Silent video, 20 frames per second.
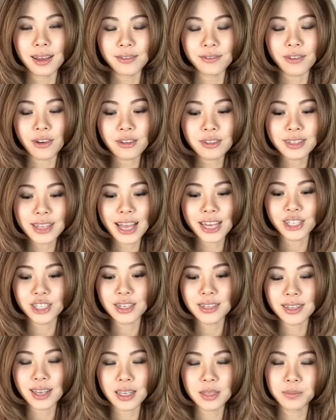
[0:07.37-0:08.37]
False
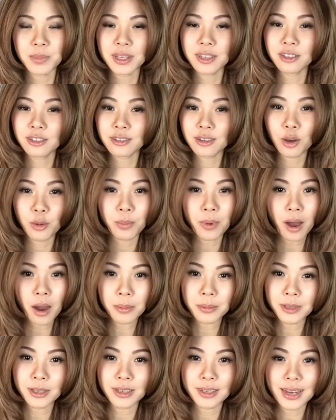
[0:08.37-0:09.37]
lashes has been so
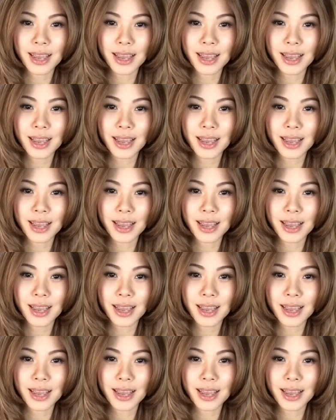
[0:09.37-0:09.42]
popular